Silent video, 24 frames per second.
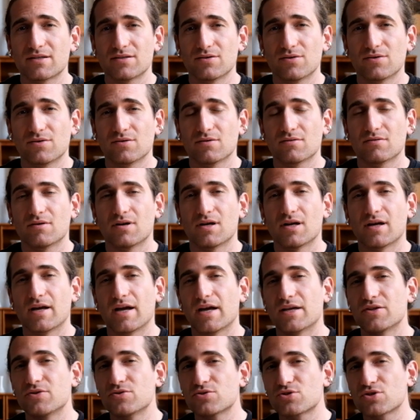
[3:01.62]
know, I
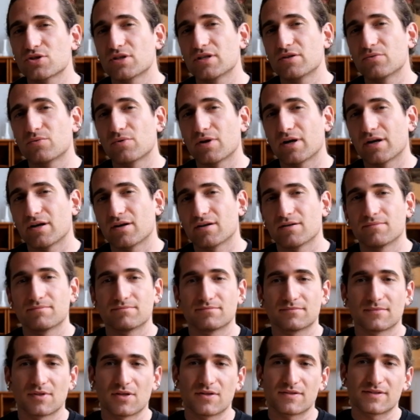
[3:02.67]
usually wear
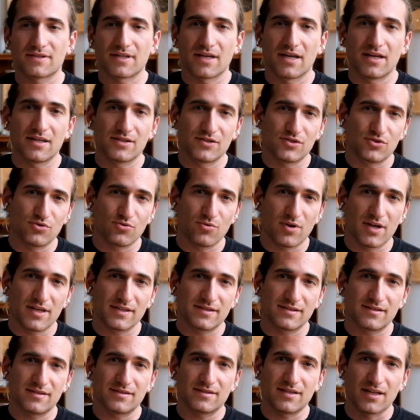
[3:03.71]
a size
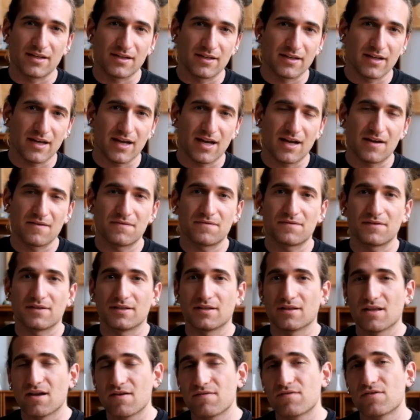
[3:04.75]
US 10.5,
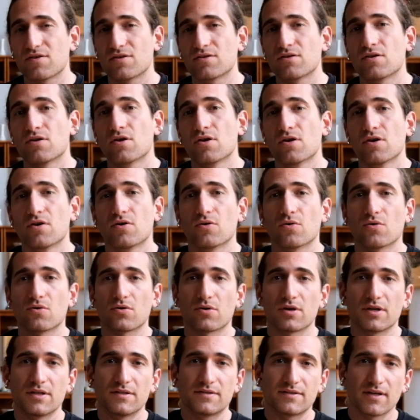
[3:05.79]
11 or
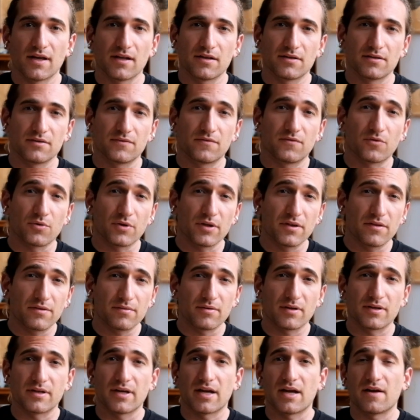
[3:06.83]
Italian
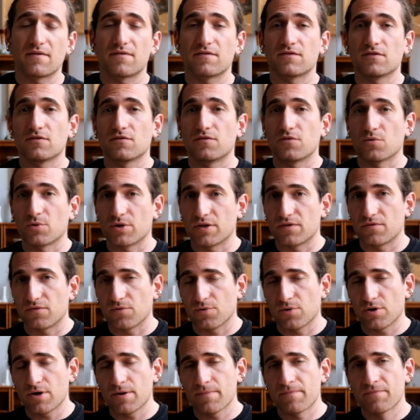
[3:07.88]
43.5,
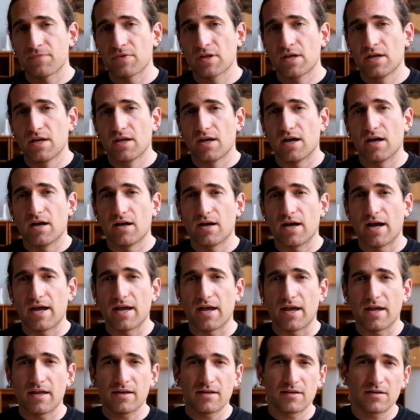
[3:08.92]
44. I
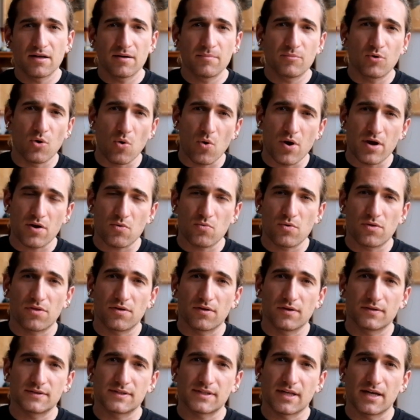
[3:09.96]
ended up going with
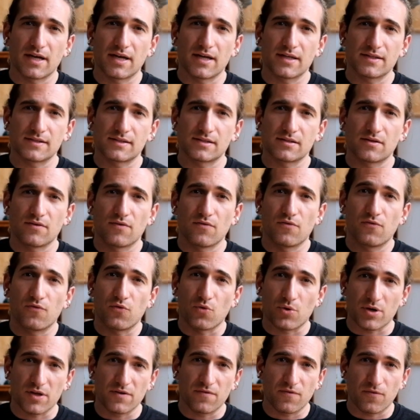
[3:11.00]
a size
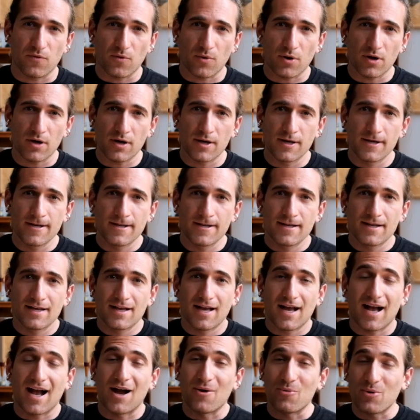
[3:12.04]
44.
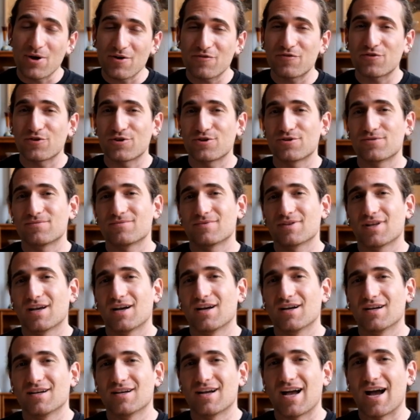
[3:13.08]
However,
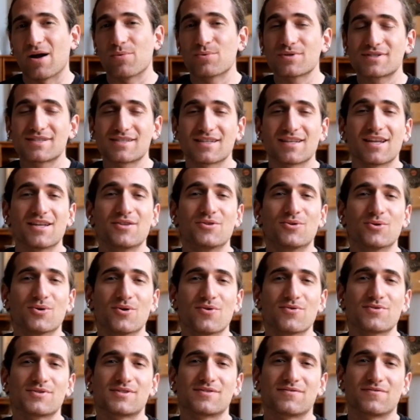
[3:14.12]
I would say that
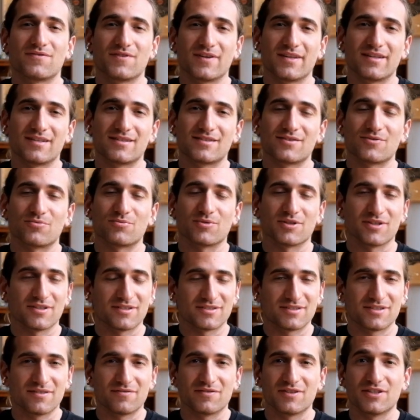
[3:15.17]
those fit
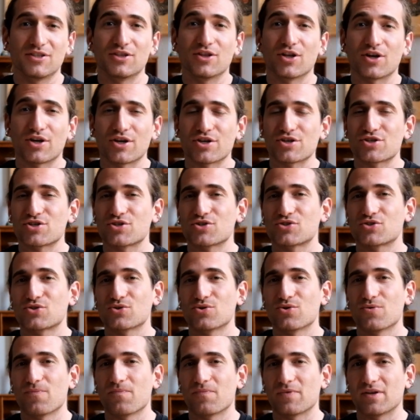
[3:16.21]
relatively large.
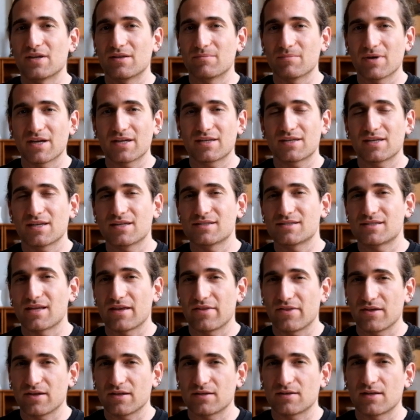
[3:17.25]
So in my case, I
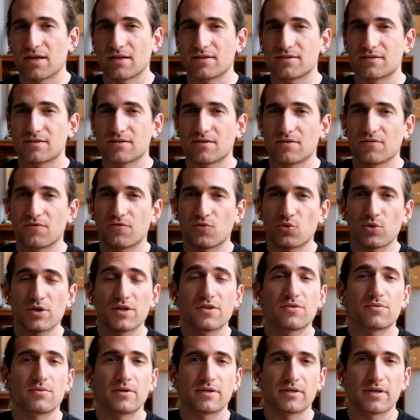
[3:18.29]
think that
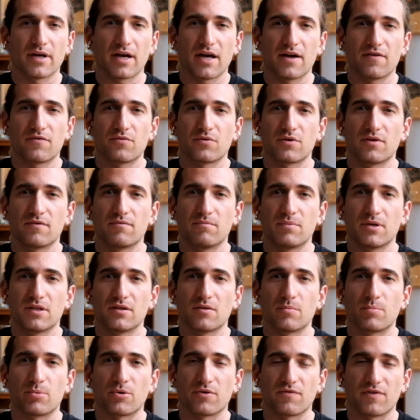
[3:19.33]
43.5 would have been the
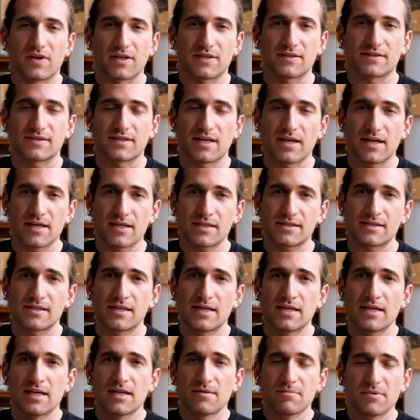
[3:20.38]
perfect size
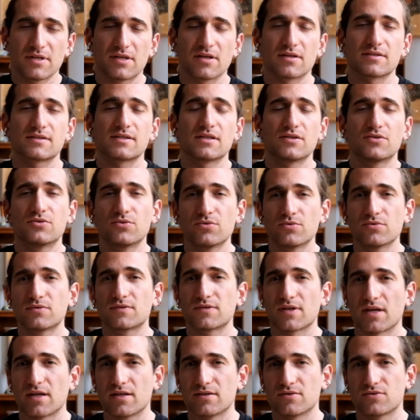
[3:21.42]
because they do
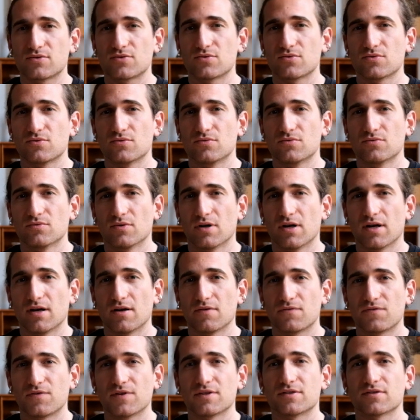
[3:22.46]
tend to
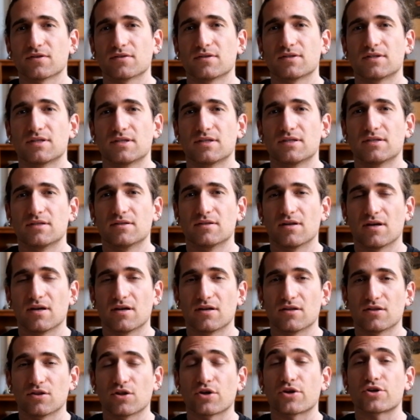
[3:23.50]
fit on the
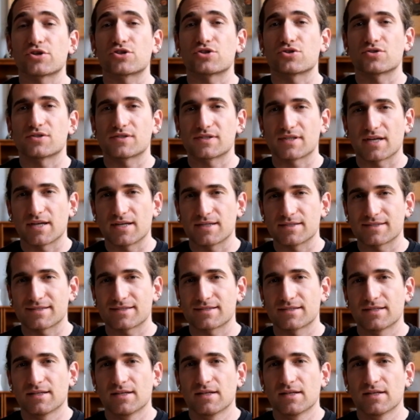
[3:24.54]
larger size.